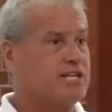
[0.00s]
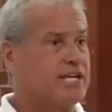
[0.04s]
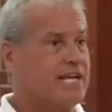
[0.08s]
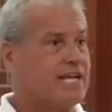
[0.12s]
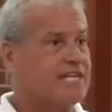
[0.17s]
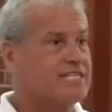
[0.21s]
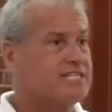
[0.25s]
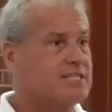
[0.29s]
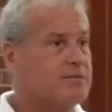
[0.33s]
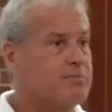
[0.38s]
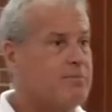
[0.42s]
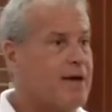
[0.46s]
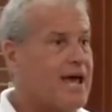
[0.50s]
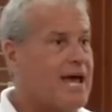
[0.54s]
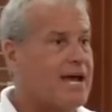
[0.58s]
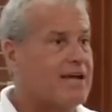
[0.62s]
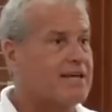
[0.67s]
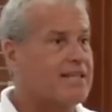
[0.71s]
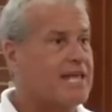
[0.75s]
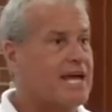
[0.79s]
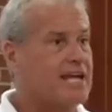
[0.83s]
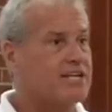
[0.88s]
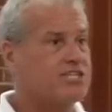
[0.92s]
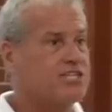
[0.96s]
against the back
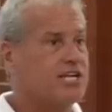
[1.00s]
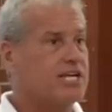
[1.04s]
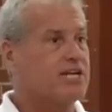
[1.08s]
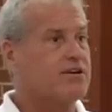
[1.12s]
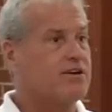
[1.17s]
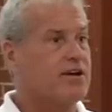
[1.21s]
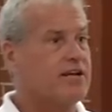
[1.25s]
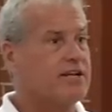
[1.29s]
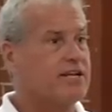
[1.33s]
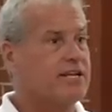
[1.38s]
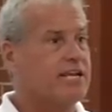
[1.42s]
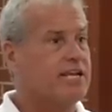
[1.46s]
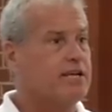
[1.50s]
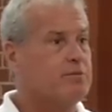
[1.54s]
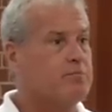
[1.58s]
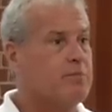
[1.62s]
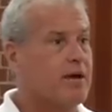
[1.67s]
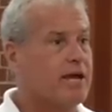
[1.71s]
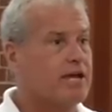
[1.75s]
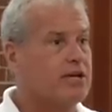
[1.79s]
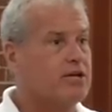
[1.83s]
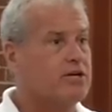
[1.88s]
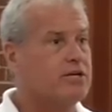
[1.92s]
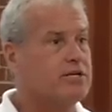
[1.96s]
of that chair and keep
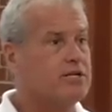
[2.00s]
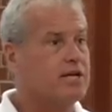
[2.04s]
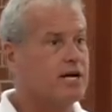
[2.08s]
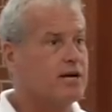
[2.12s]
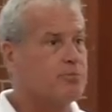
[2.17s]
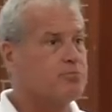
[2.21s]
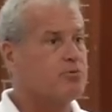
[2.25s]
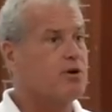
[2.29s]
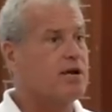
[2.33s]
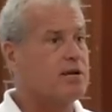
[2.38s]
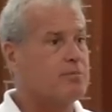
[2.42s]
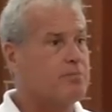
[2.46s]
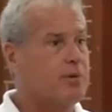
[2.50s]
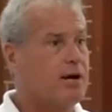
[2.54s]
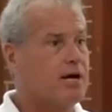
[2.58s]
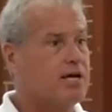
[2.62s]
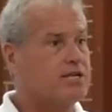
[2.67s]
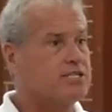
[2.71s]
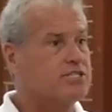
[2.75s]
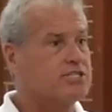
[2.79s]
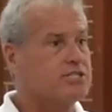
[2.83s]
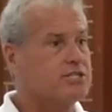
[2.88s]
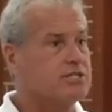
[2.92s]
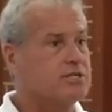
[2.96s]
my good upright
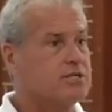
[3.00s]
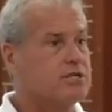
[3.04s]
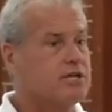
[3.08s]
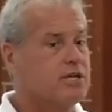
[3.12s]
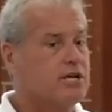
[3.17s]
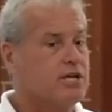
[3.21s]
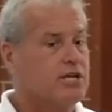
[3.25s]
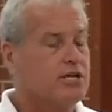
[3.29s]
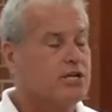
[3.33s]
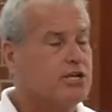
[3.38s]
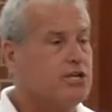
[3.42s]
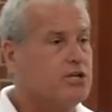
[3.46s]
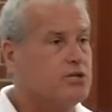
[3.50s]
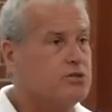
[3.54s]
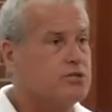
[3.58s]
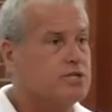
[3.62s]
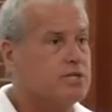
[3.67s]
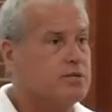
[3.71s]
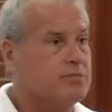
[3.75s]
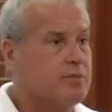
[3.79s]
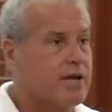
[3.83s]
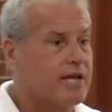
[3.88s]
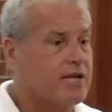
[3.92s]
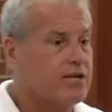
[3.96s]
posture,
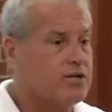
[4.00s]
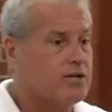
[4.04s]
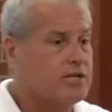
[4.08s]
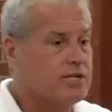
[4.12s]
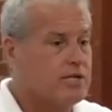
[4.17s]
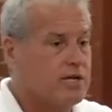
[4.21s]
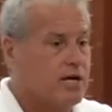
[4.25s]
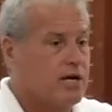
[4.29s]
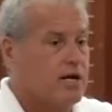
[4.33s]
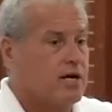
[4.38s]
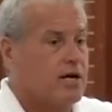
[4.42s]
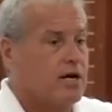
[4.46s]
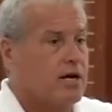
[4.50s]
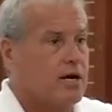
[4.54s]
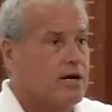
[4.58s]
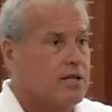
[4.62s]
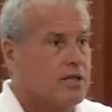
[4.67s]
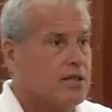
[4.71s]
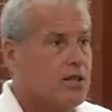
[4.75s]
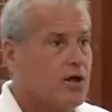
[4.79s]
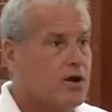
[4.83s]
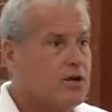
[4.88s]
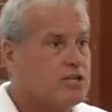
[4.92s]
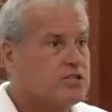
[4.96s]
using my good
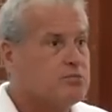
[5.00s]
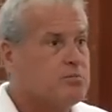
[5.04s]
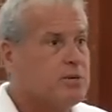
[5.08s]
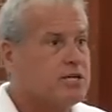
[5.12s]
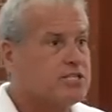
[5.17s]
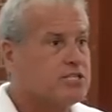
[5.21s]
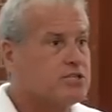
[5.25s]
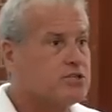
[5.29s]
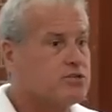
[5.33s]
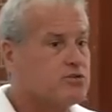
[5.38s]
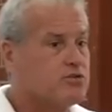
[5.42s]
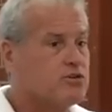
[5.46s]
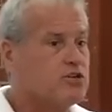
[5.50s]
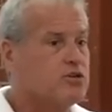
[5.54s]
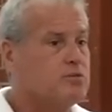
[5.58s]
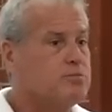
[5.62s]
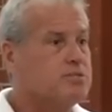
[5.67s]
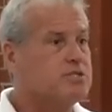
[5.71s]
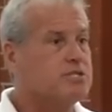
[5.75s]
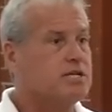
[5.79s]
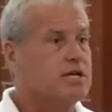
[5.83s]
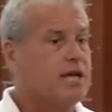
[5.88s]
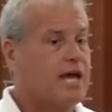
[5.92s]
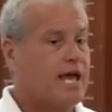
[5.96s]
large muscle
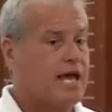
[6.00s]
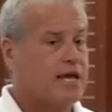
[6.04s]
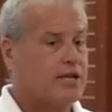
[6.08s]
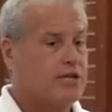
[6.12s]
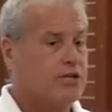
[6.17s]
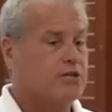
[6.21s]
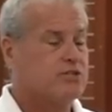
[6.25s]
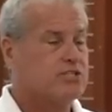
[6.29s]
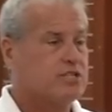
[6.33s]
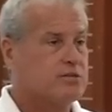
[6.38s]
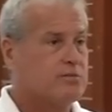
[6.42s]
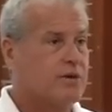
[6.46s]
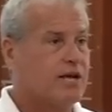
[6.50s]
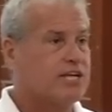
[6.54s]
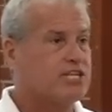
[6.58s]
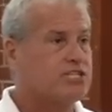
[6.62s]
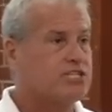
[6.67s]
groups, using my